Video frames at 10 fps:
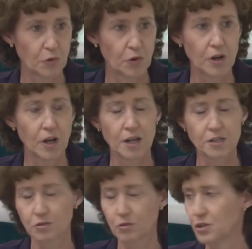more high
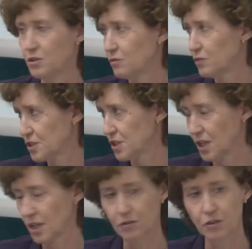school and
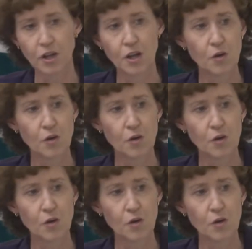university level,